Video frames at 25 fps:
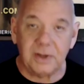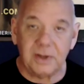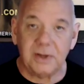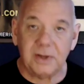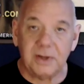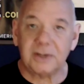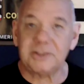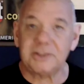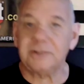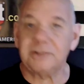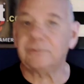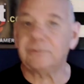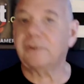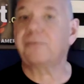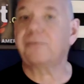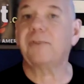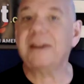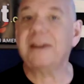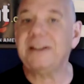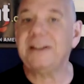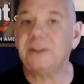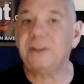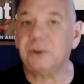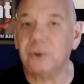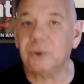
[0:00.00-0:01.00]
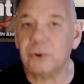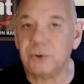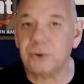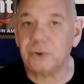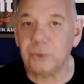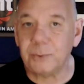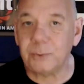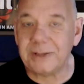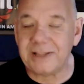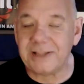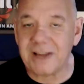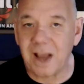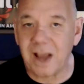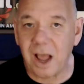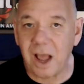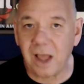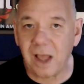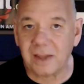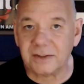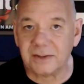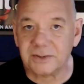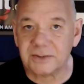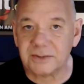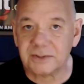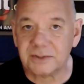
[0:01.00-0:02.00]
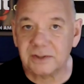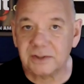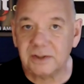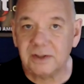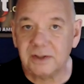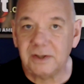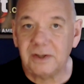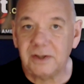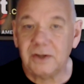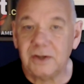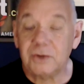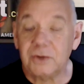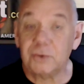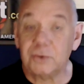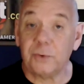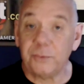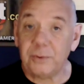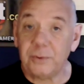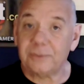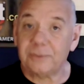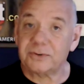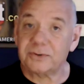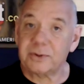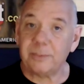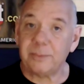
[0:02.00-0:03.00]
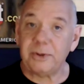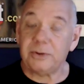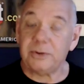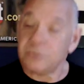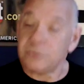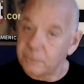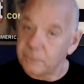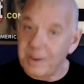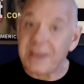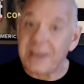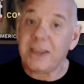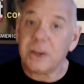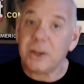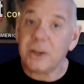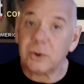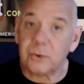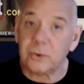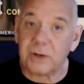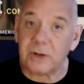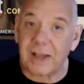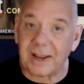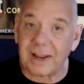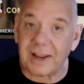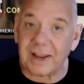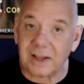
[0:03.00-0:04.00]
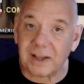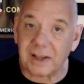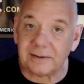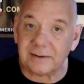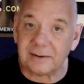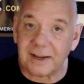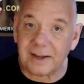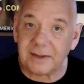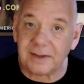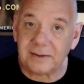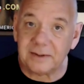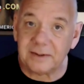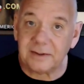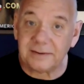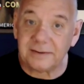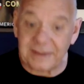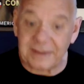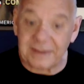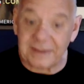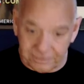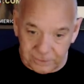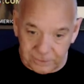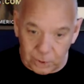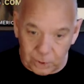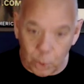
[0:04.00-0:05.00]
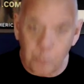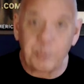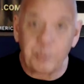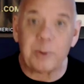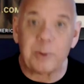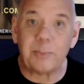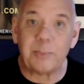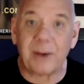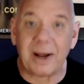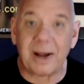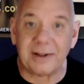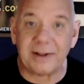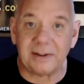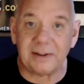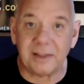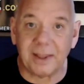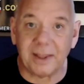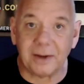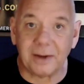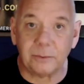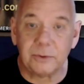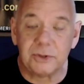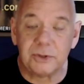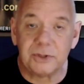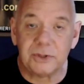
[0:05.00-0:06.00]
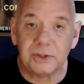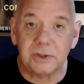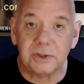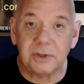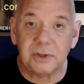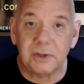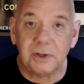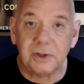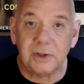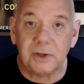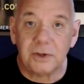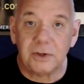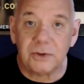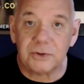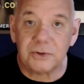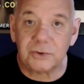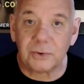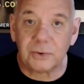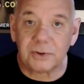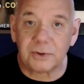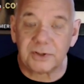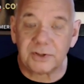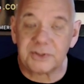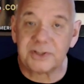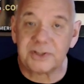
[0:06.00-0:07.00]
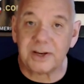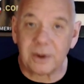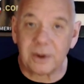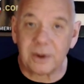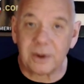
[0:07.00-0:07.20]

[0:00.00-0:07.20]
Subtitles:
because they're afraid to look you in the eyes. So if you have somebody who's making good eye contact, they have an open body language, you start to say,